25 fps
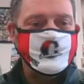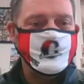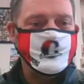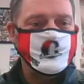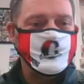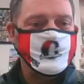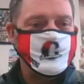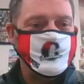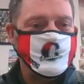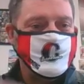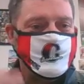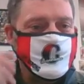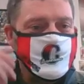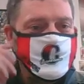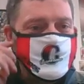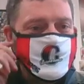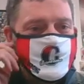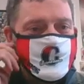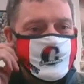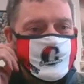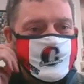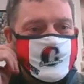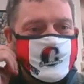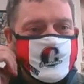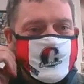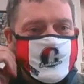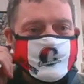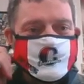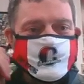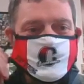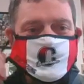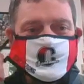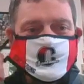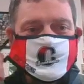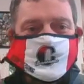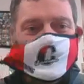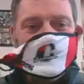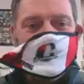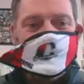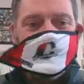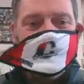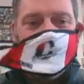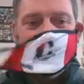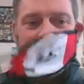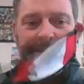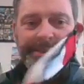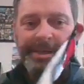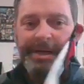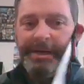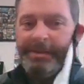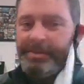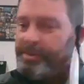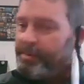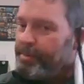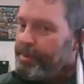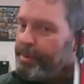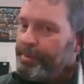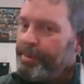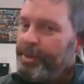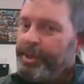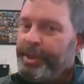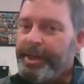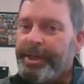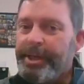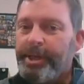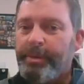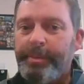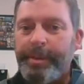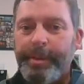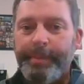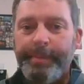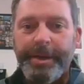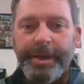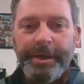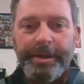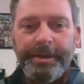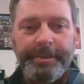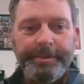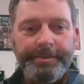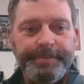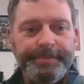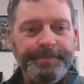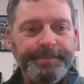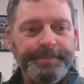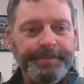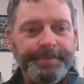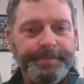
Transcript: So I'm going to take my mask off so maybe you can hear me better.